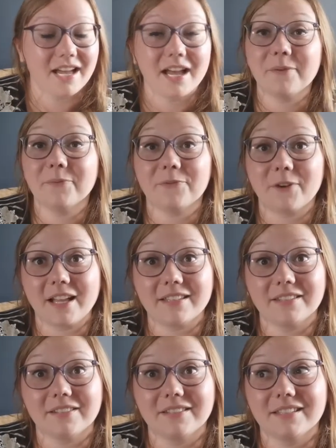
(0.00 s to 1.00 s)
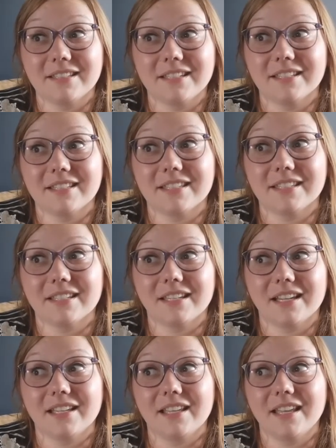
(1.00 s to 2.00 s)
I'm frazzled because
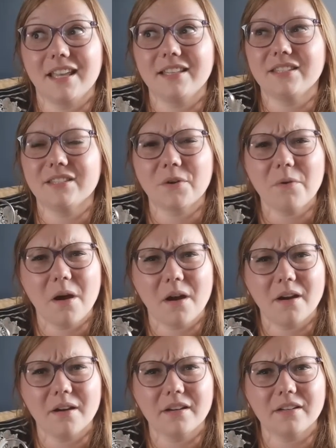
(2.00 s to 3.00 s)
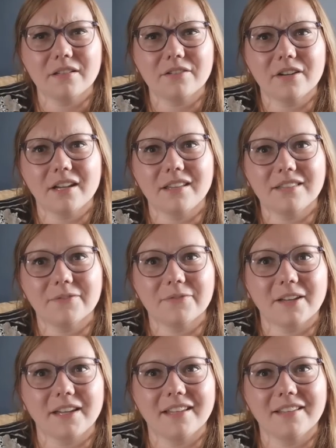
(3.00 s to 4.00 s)
it's so hard trying
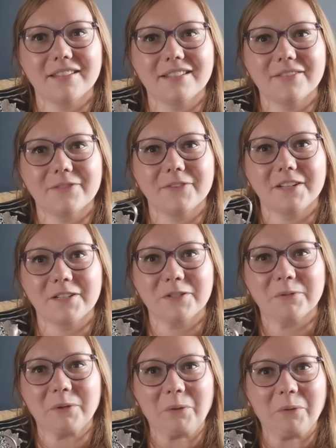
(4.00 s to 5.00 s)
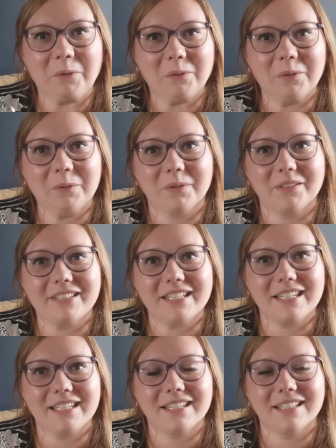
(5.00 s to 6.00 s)
to fit into a whole new
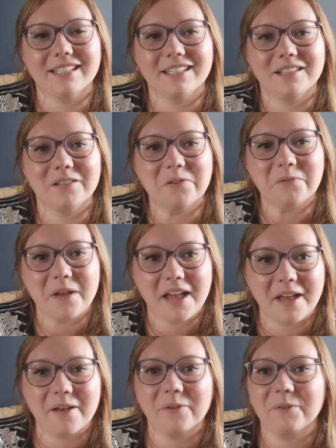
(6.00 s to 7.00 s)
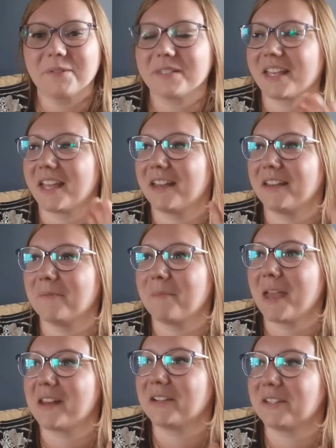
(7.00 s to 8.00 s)
routine in a new house and
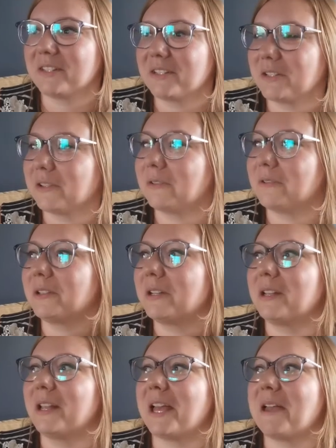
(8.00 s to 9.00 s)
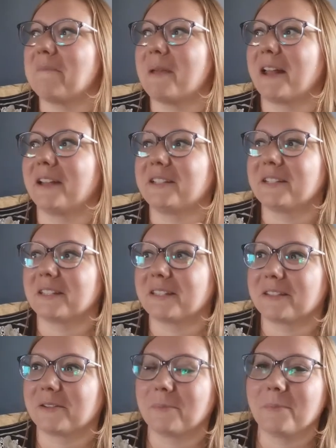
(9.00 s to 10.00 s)
manage the children and manage
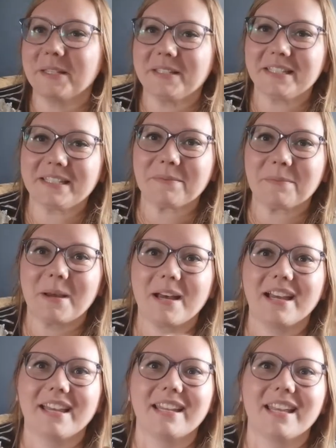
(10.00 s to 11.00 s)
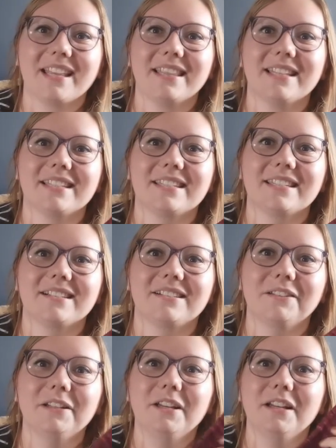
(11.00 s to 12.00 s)
this little business of mine, and then still